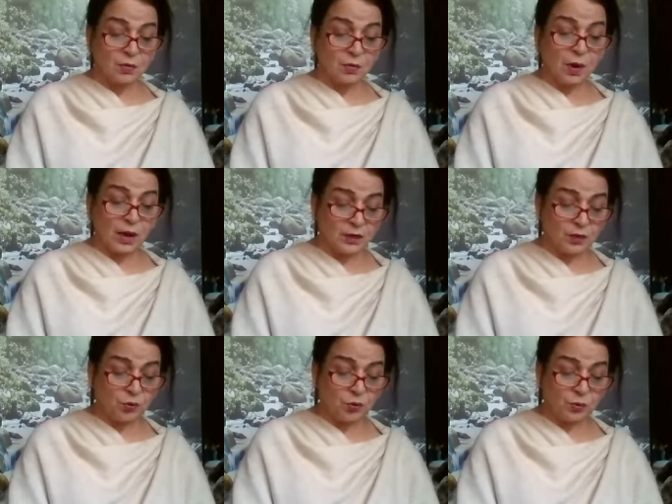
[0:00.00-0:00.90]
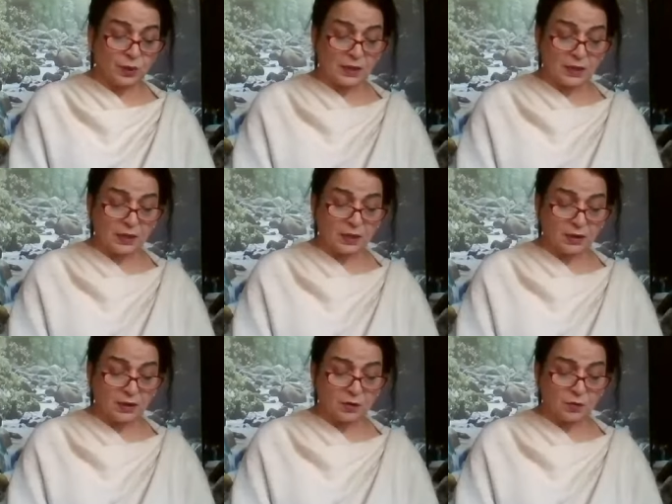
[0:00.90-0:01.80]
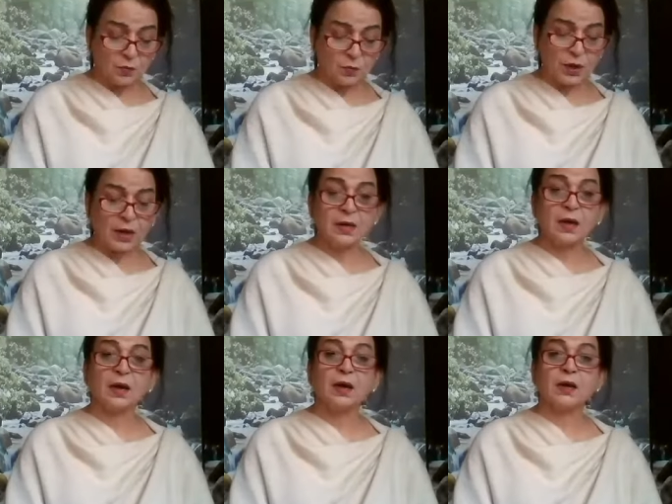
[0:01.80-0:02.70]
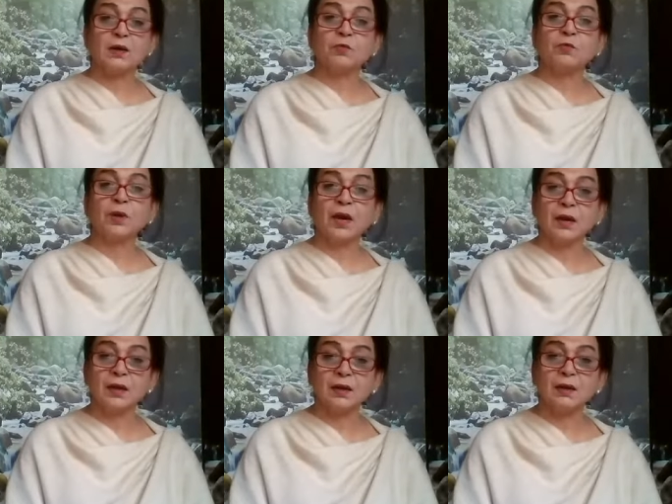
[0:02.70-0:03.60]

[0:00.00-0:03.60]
Vayuhu, the air, vyanaha, vyan.